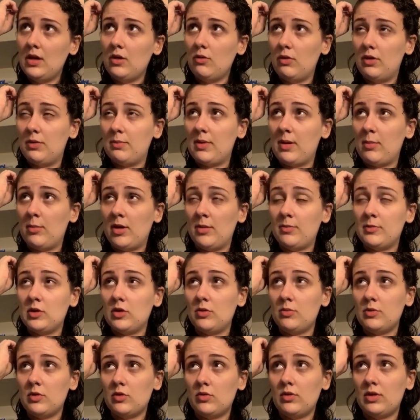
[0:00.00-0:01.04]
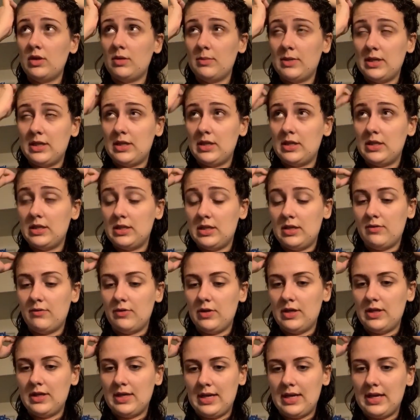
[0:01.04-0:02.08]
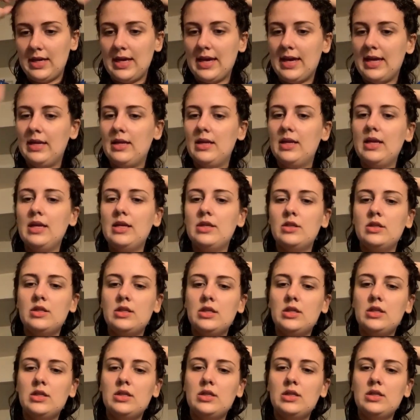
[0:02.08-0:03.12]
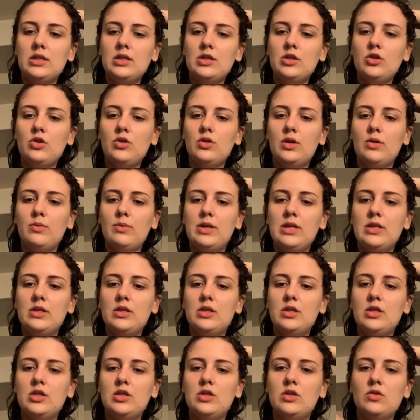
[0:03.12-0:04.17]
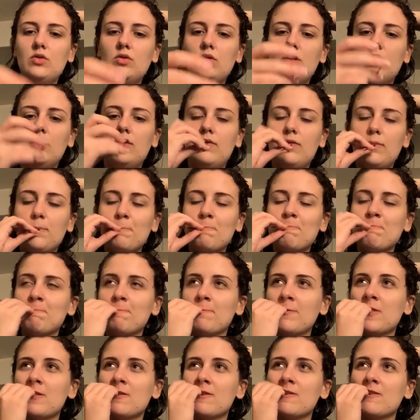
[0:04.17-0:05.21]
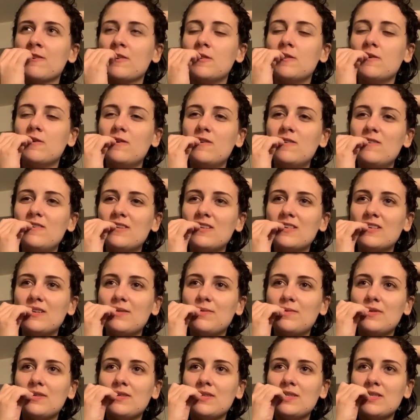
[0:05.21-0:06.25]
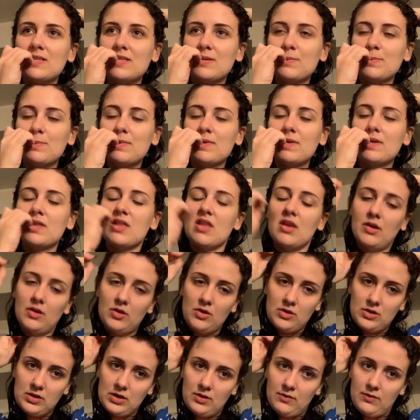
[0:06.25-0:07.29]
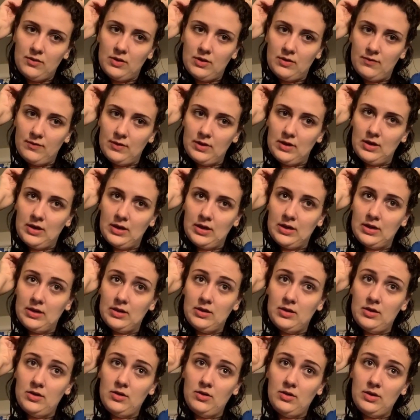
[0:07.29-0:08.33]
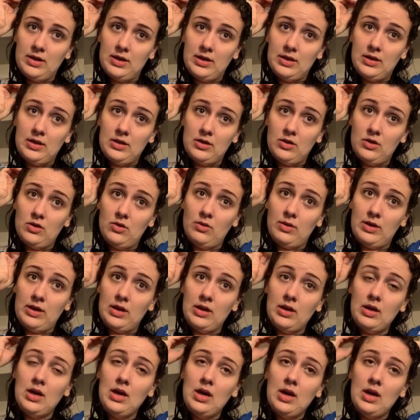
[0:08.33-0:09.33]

with my mom's homeschooling methods and everything, and it's just such a great way to just sort of throw yourself into something, tell yourself you can figure out how to do it, and then do it.